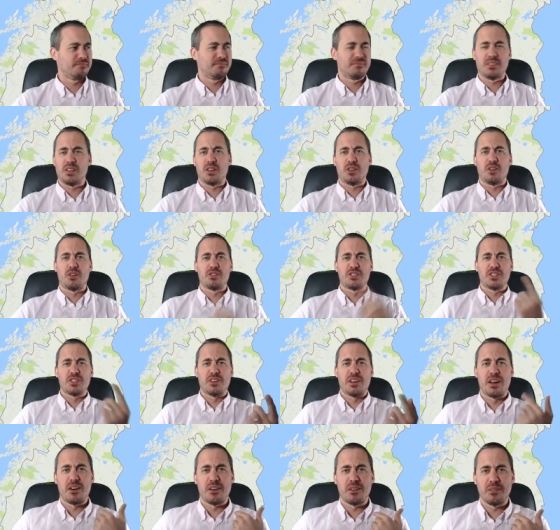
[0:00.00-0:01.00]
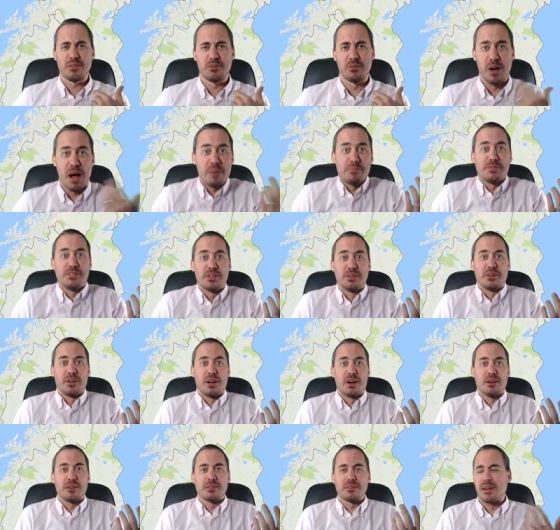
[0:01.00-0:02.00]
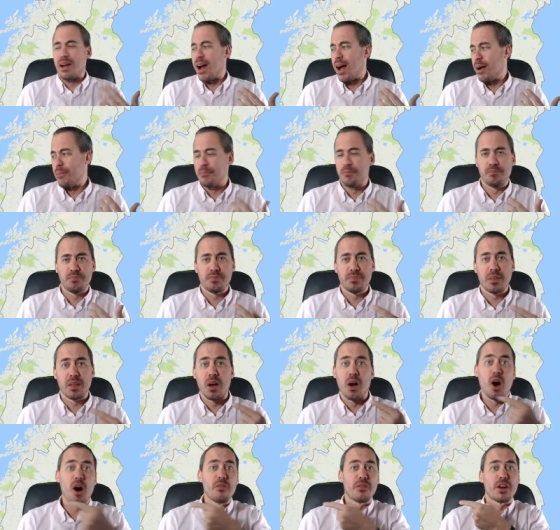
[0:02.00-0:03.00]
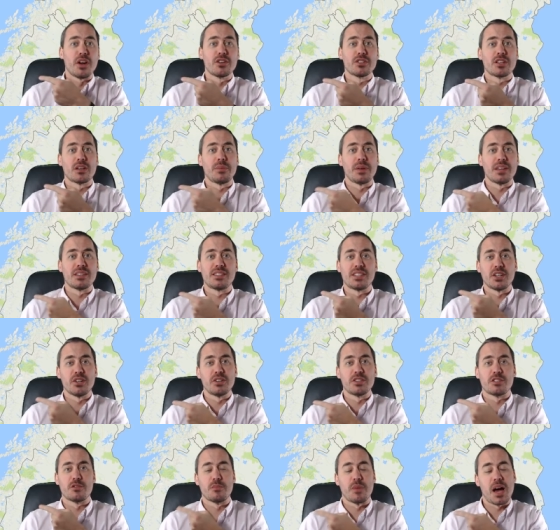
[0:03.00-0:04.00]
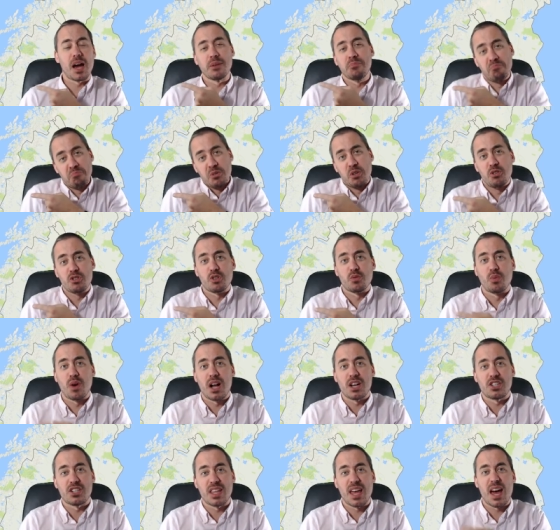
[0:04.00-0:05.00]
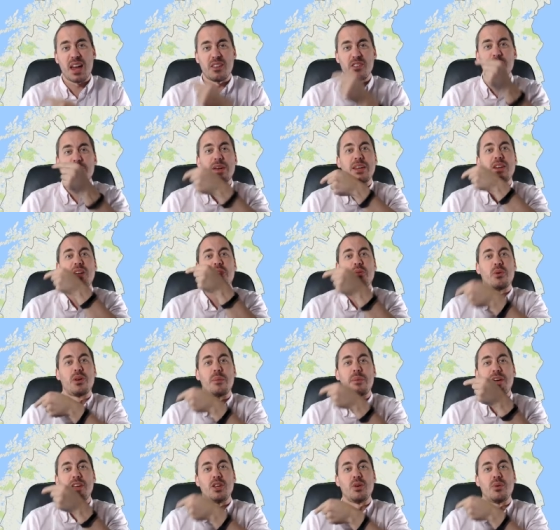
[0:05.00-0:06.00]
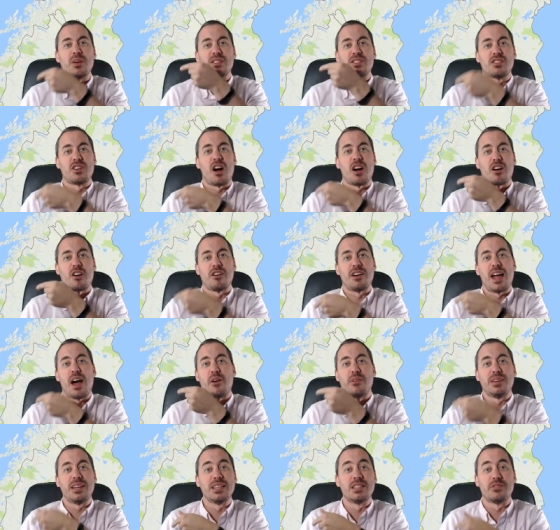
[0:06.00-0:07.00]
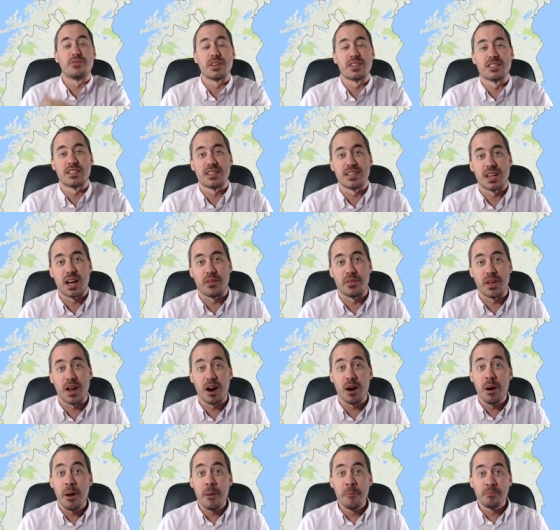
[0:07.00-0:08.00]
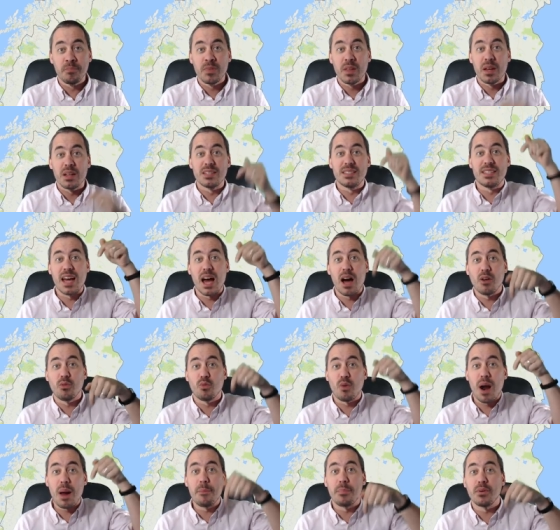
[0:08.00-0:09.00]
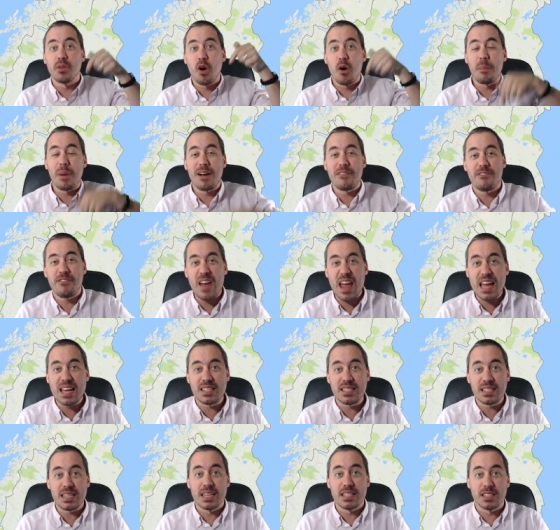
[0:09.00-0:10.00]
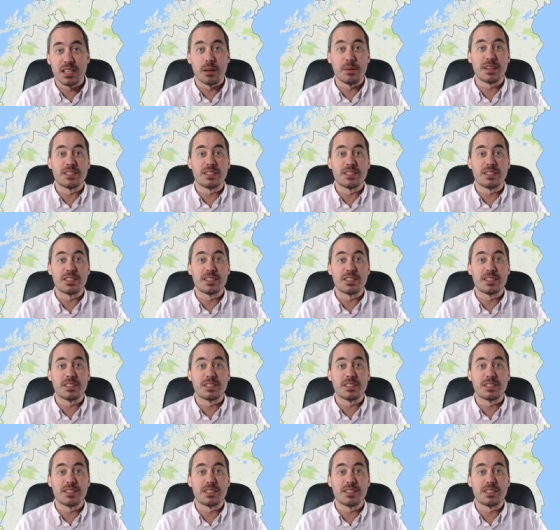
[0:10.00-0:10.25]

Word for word: Y- you're still here? Well, I'm still here. Um, over here is going to be a series of mine. You should watch that. it will be another one about U.S. soccer and how it needs fixing down there. Down right below my face is going to be a